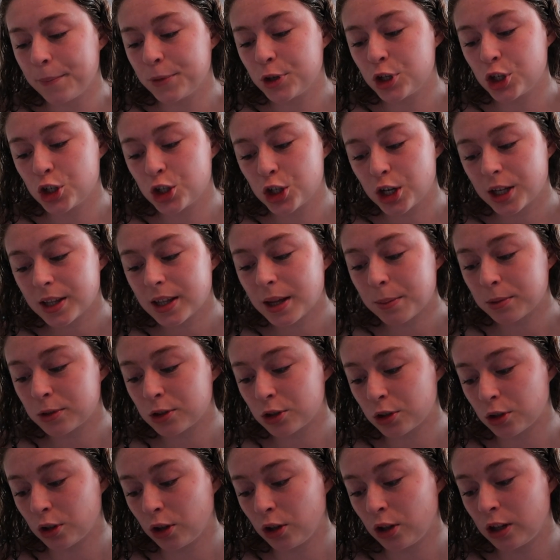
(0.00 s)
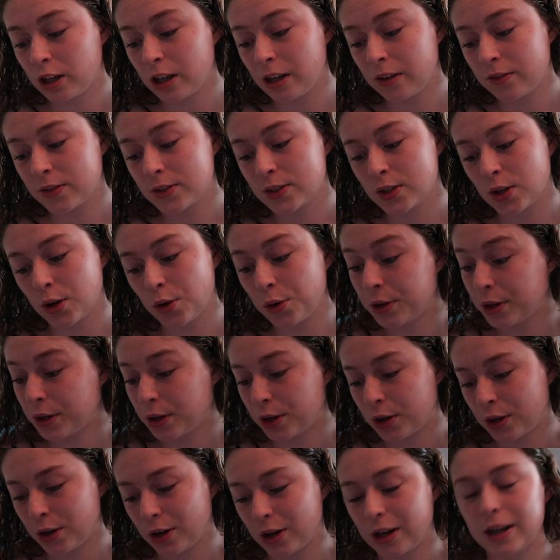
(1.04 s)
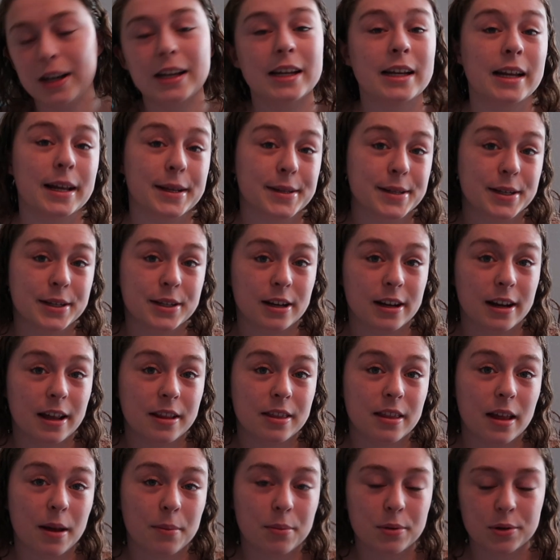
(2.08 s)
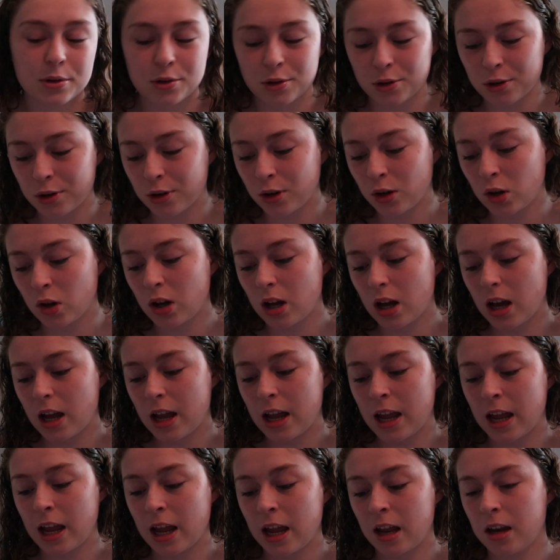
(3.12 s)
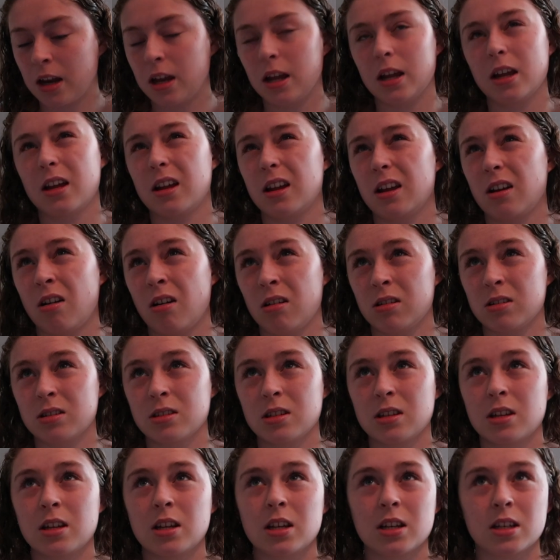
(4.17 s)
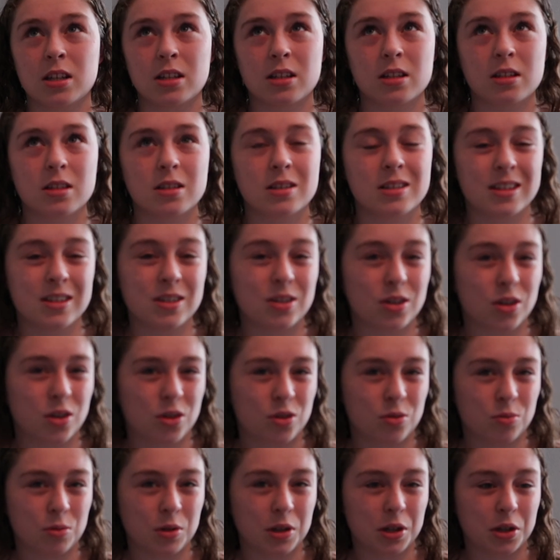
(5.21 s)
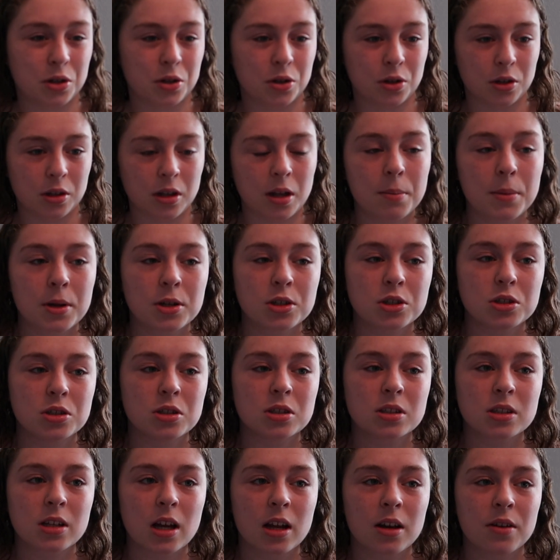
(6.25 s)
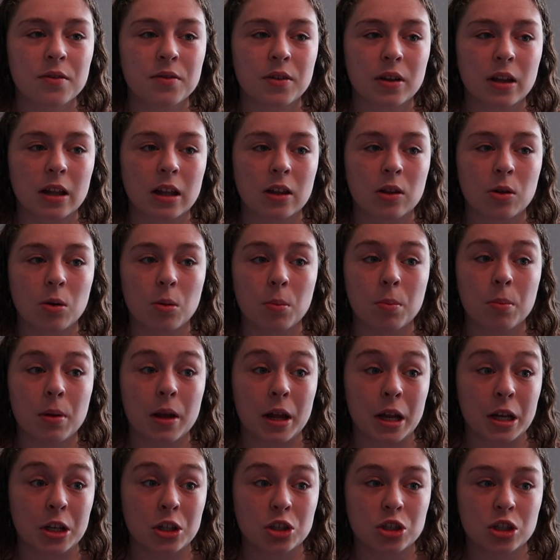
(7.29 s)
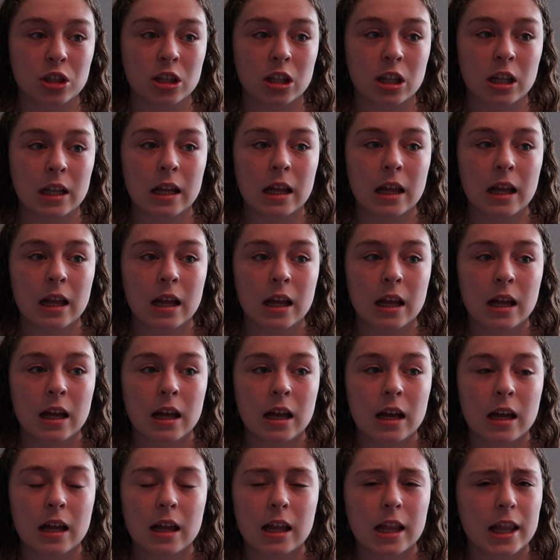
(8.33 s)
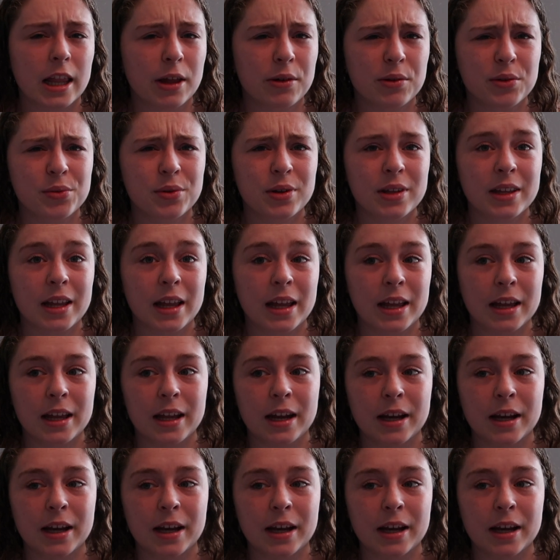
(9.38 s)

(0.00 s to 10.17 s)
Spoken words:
Did you get that epidural, and if so, did it hurt? Yes, I did get that epidural, and honestly it didn't really hurt that much. It just kind of felt like a little pinch, and that was really it.